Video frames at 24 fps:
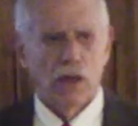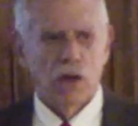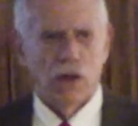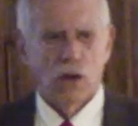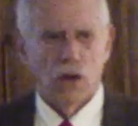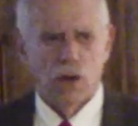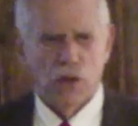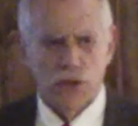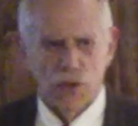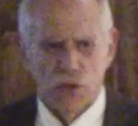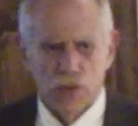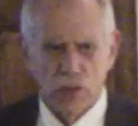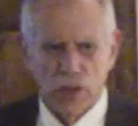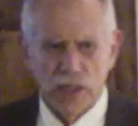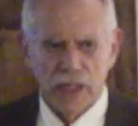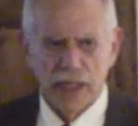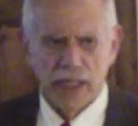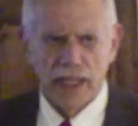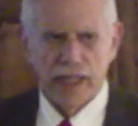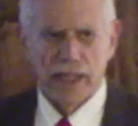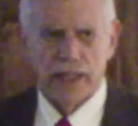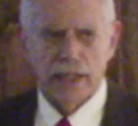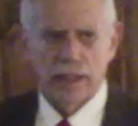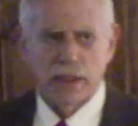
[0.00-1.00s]
on the one
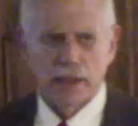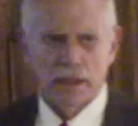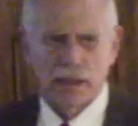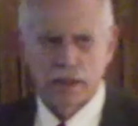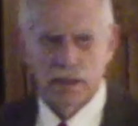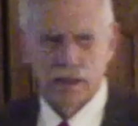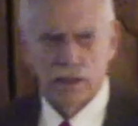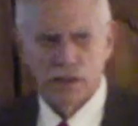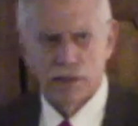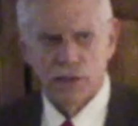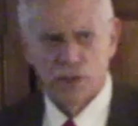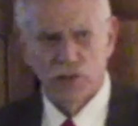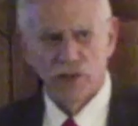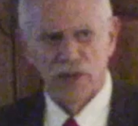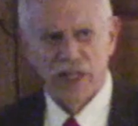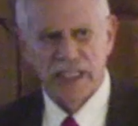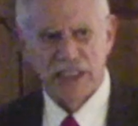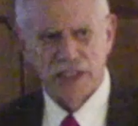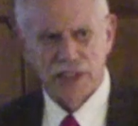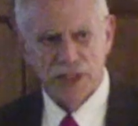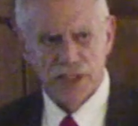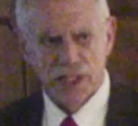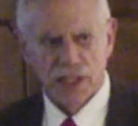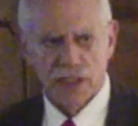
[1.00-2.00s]
hand, the
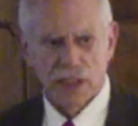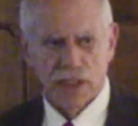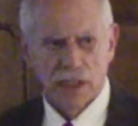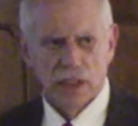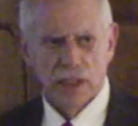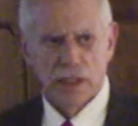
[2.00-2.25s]
Reds,